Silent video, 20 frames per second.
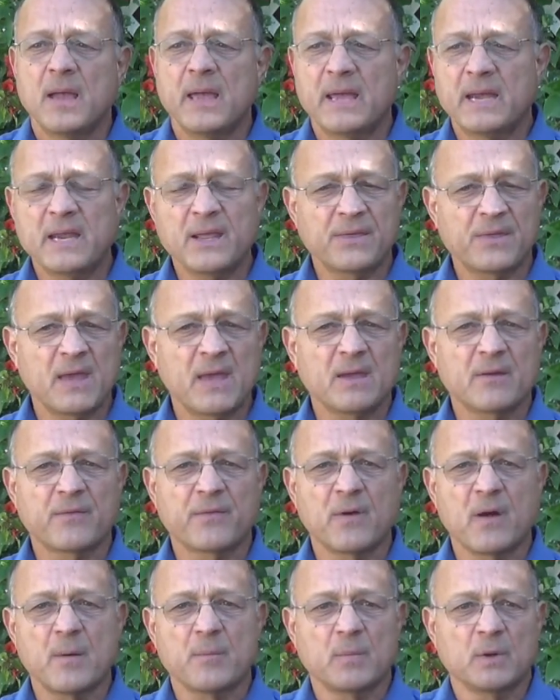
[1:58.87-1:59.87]
anything
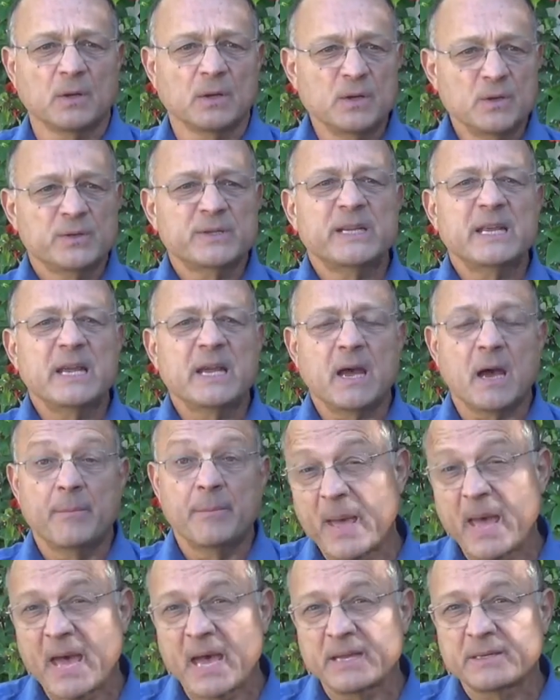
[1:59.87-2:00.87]
from losing a
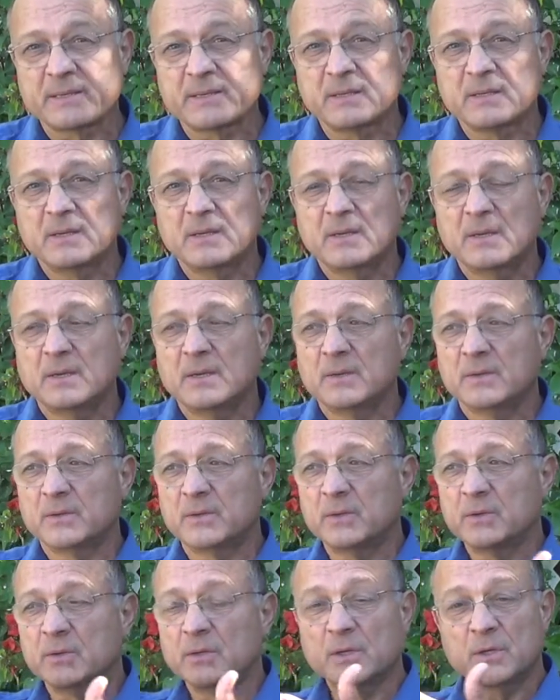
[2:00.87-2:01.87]
pet,
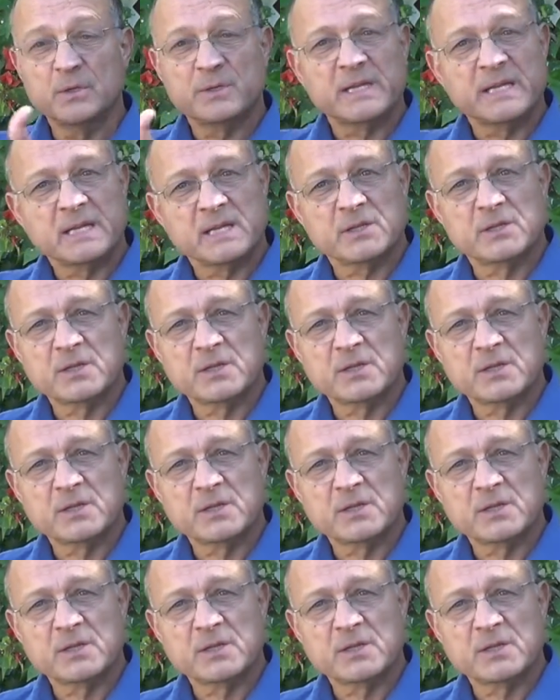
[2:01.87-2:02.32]
to losing a